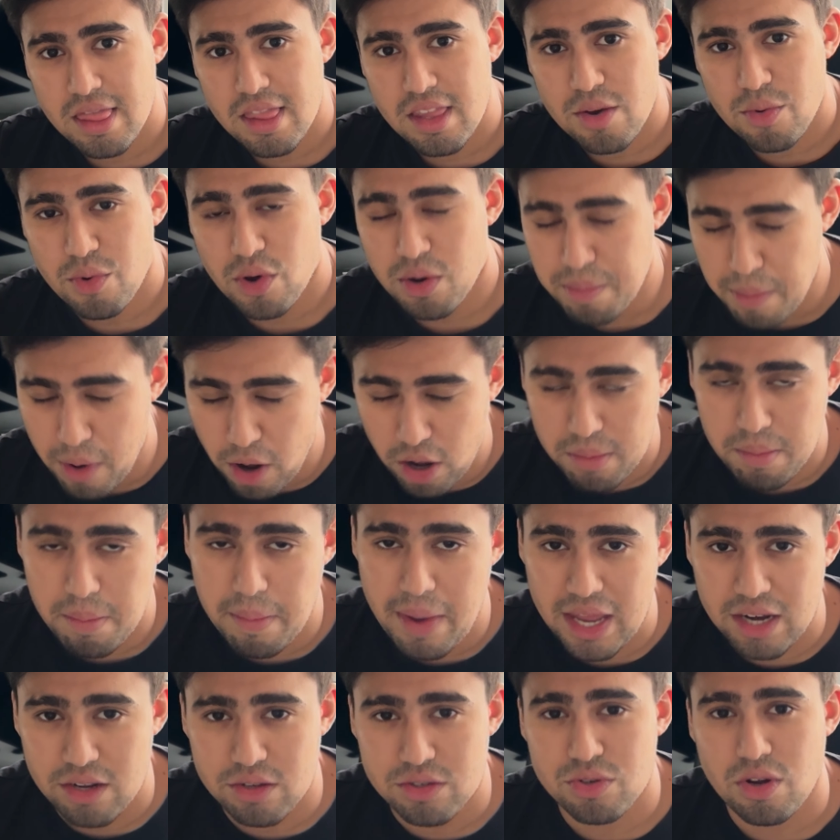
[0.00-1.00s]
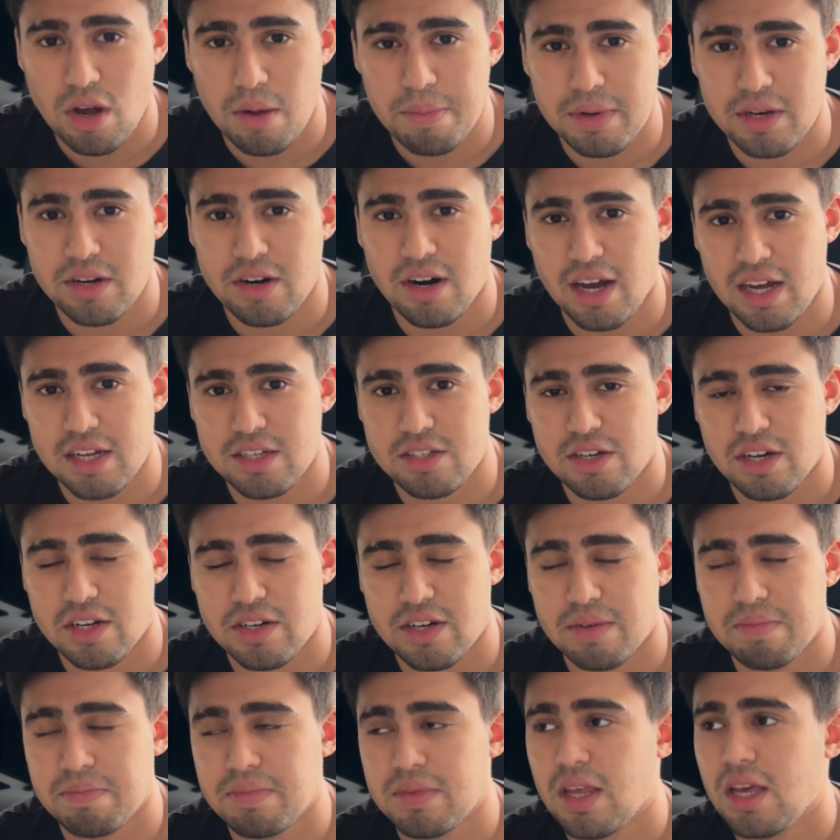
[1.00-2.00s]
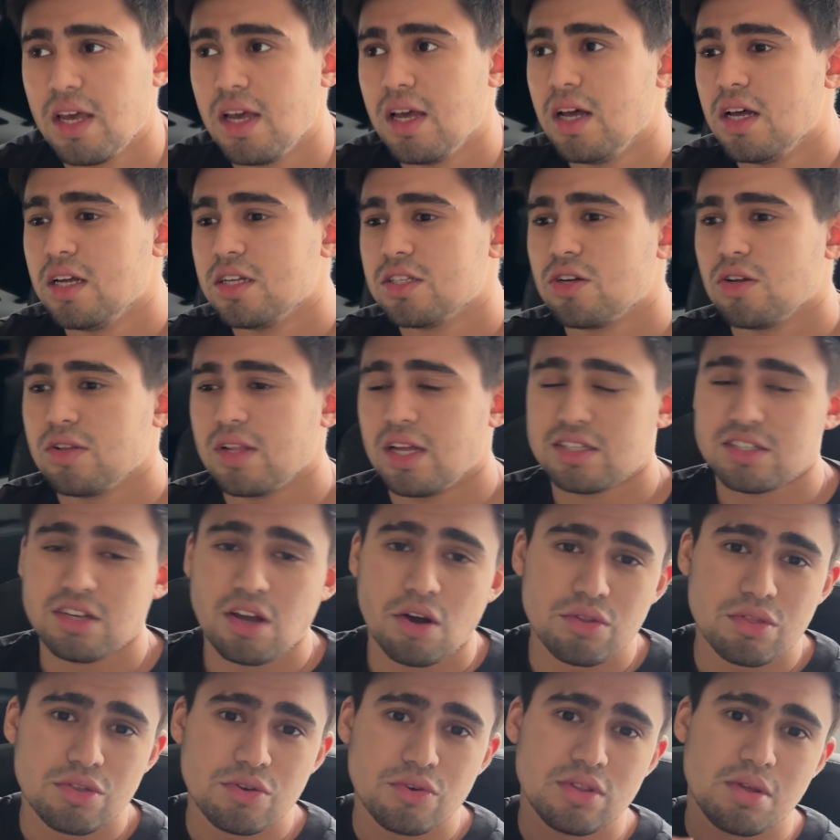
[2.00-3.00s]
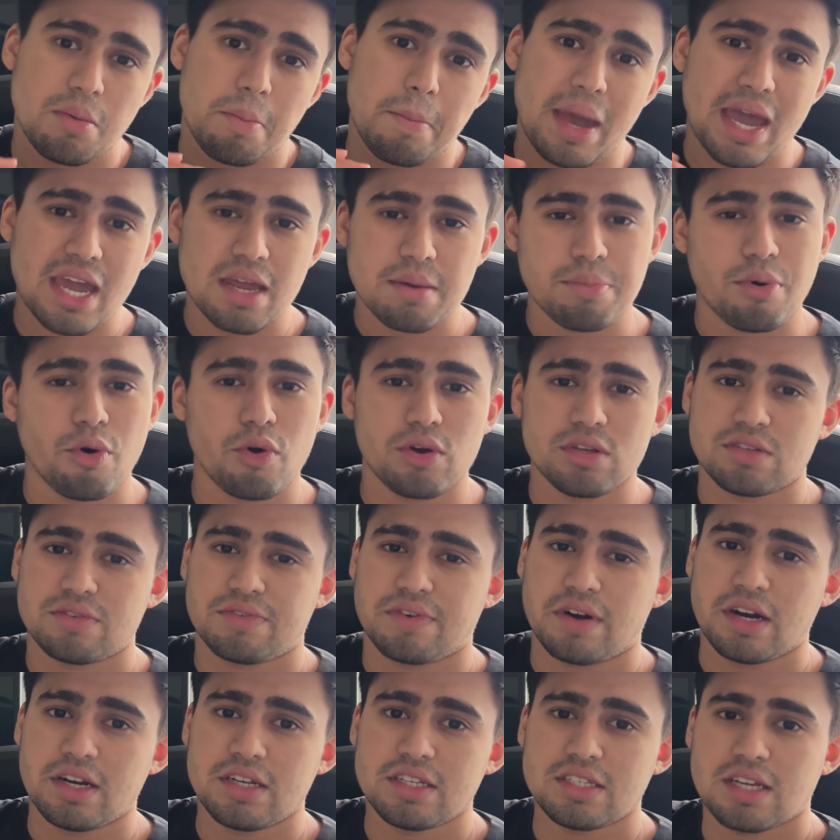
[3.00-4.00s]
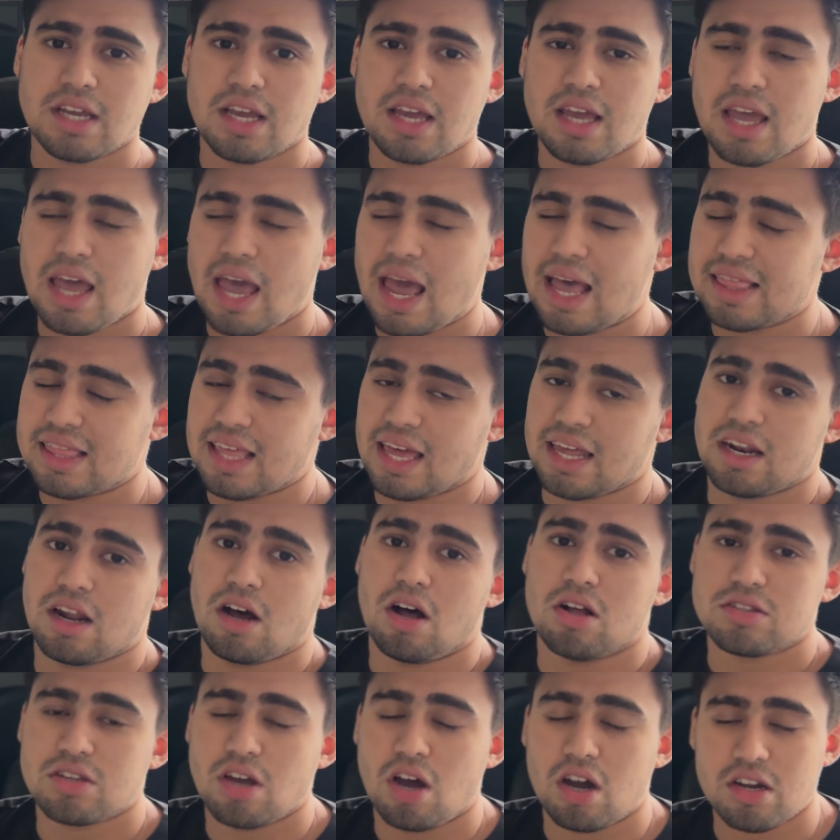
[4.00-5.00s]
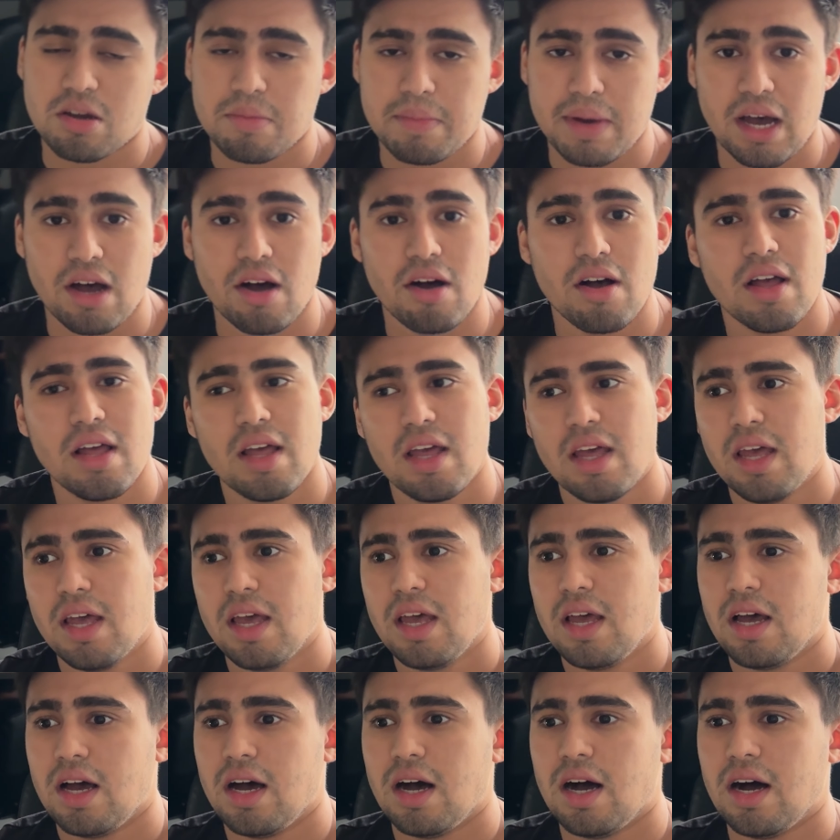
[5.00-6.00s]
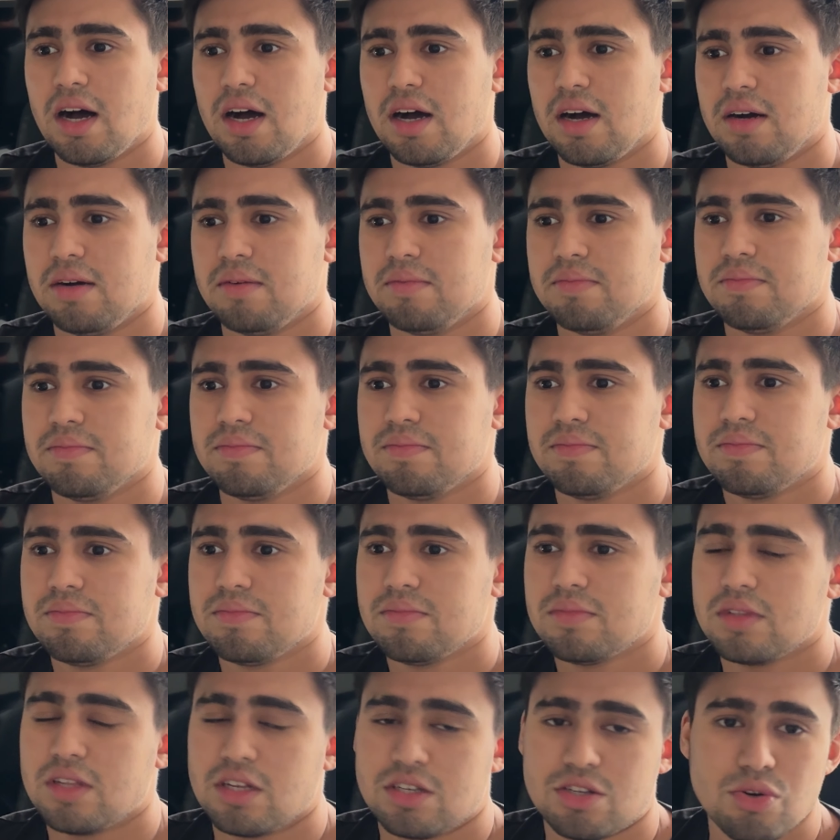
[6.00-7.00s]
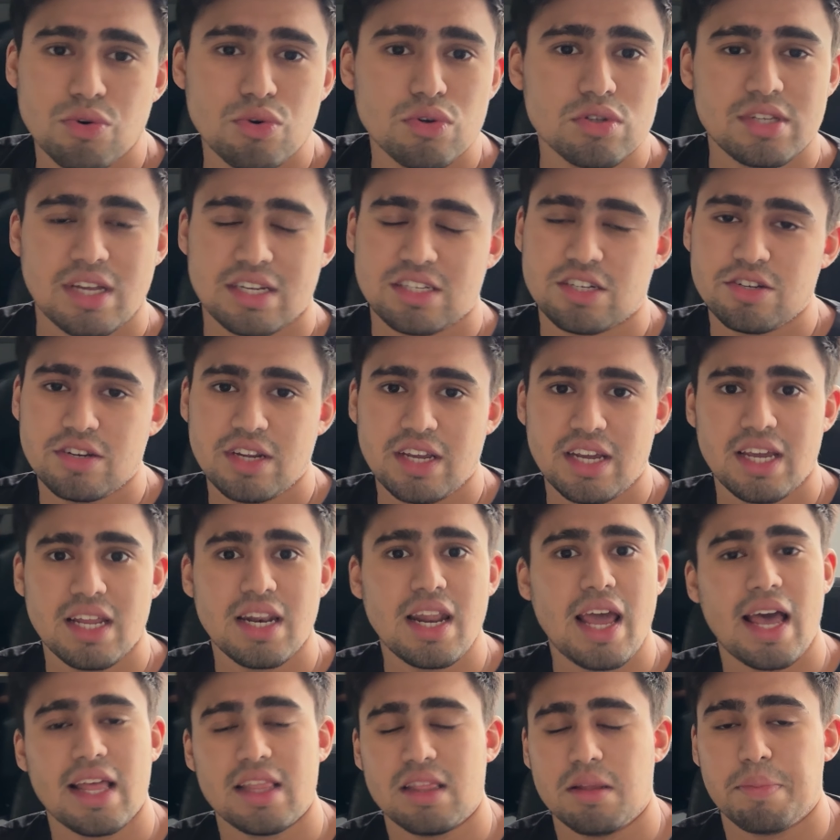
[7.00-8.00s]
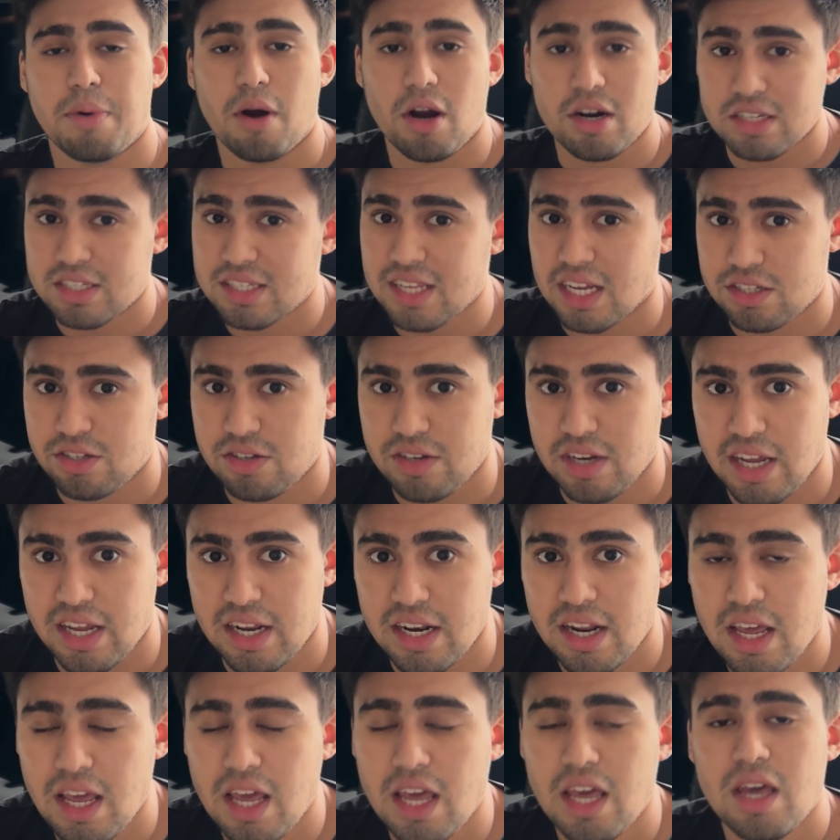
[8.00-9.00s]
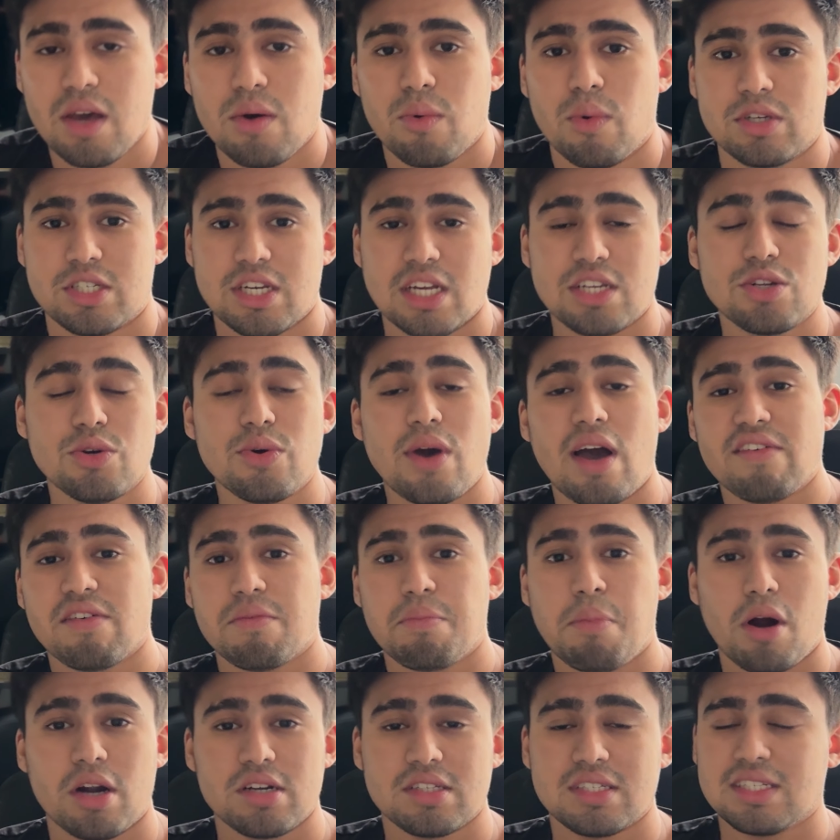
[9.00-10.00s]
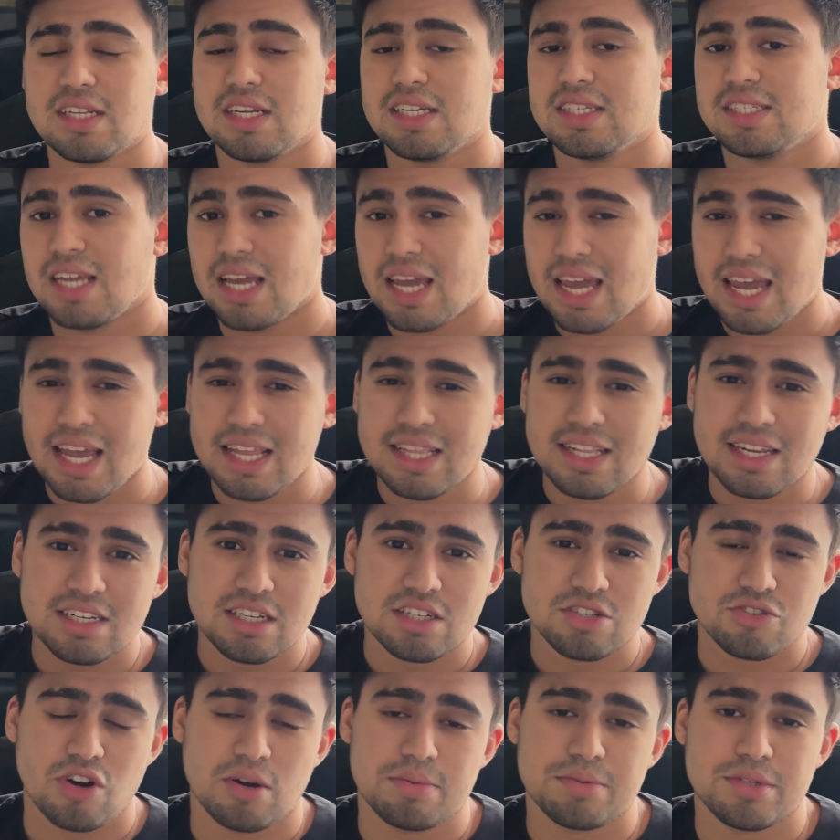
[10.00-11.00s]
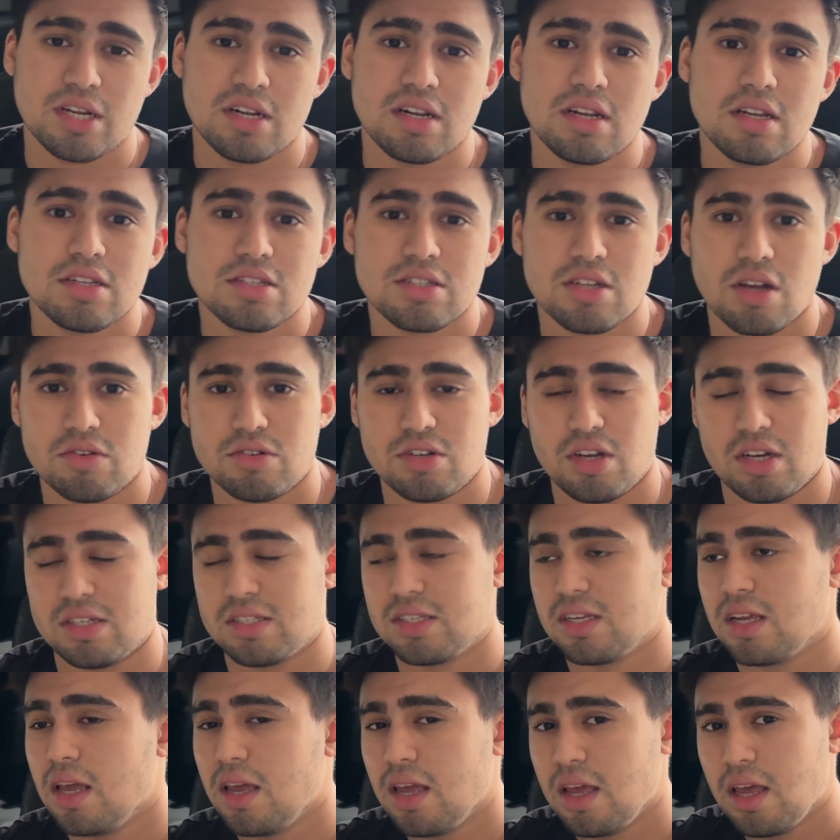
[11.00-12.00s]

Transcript: when manual swapping your IS300. So let's go through the main points first, and then I'll talk about the tools that you need and the parts that you need, which I do have a parts list in the description. So just